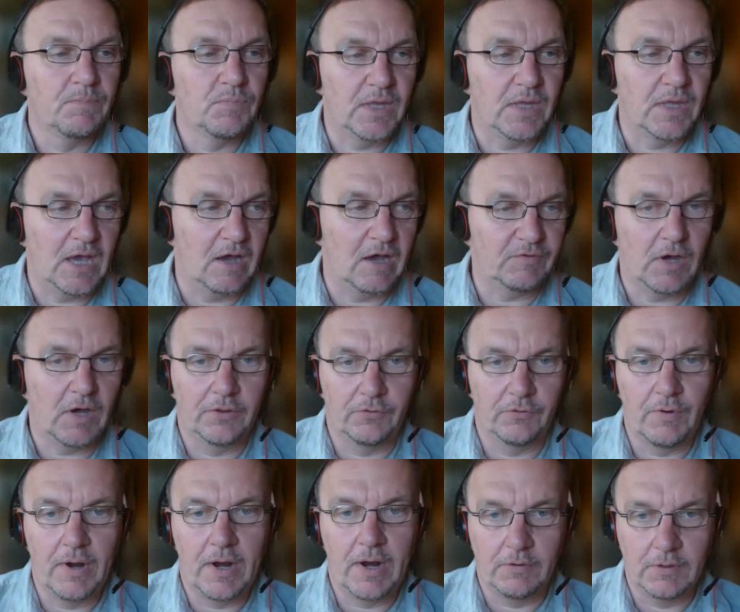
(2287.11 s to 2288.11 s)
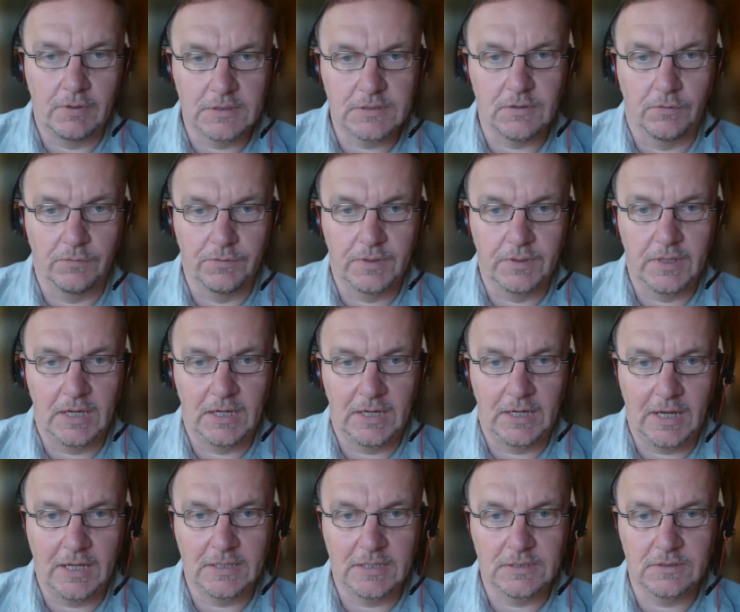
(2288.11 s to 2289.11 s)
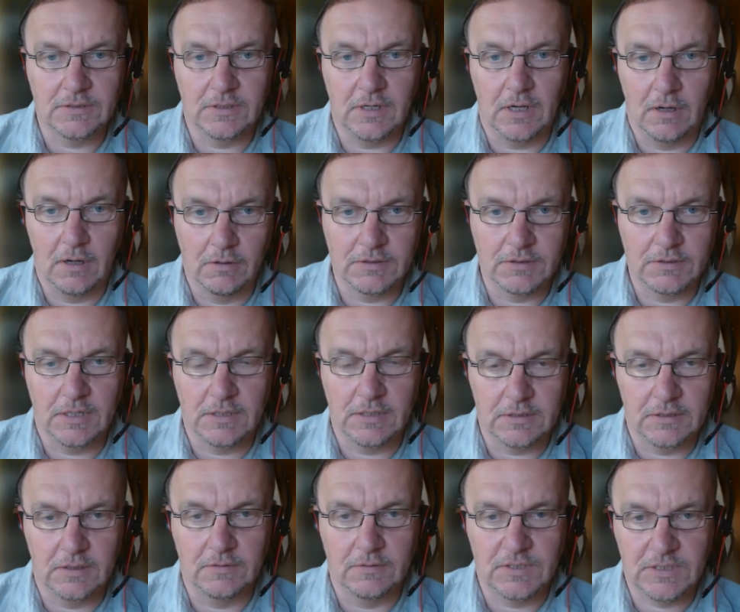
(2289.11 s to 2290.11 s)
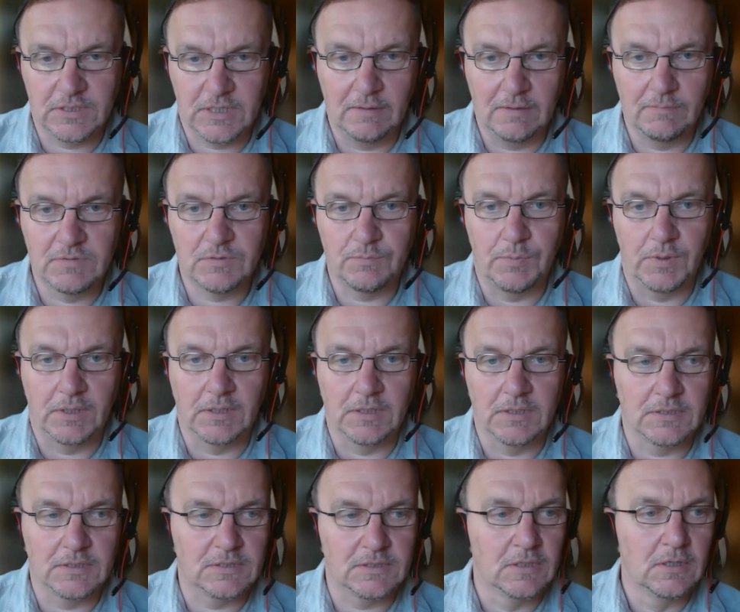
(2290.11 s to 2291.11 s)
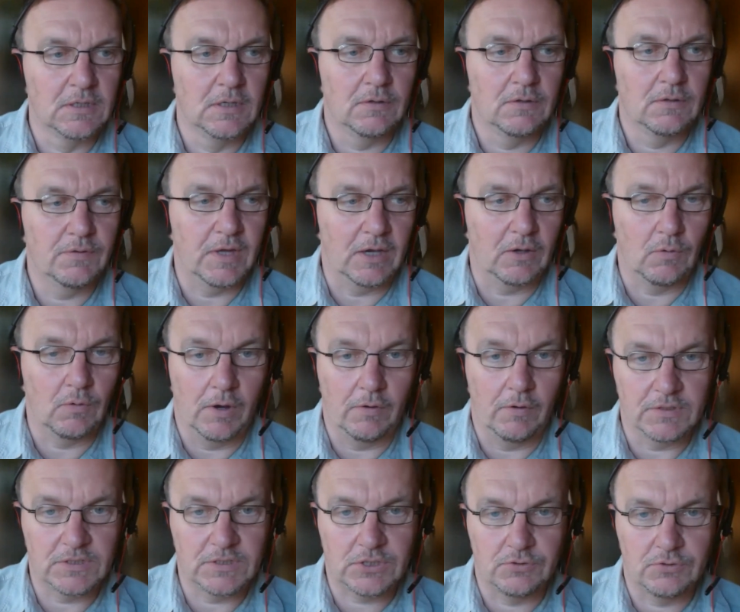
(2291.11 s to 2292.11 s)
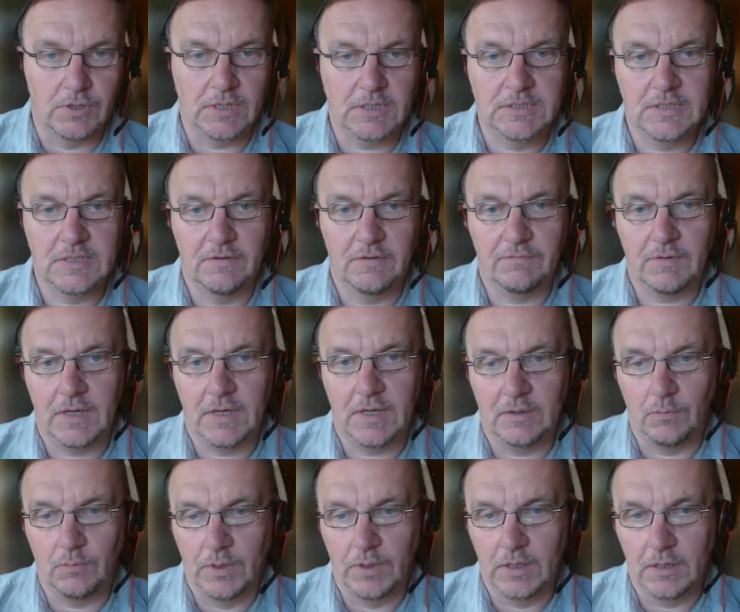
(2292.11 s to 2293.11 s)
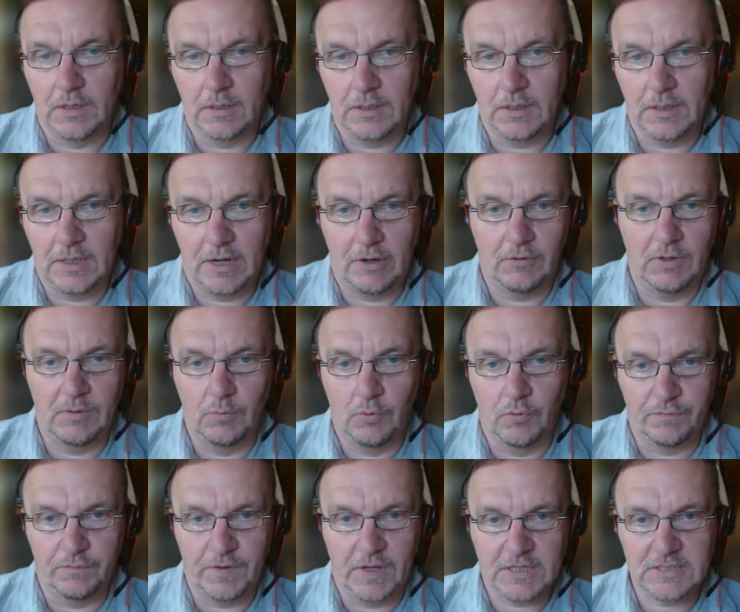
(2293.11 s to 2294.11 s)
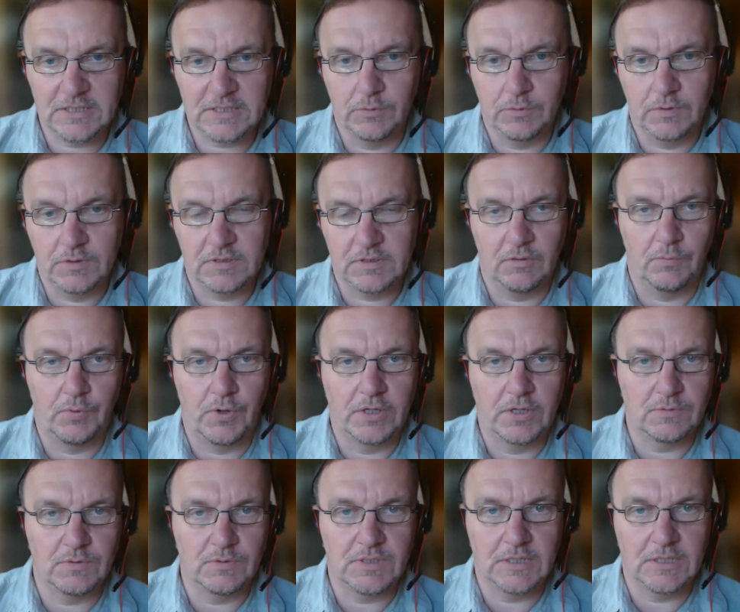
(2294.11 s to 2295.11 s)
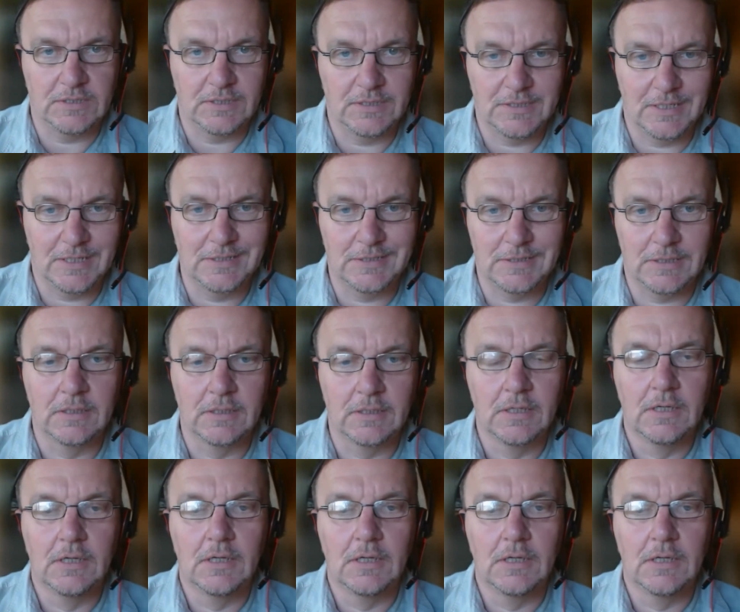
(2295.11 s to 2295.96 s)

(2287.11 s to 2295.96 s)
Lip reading: They have other areas on their land that aren't under those schemes because they're quite restrictive, and we are inherently more flexible because of the approach we take to the data.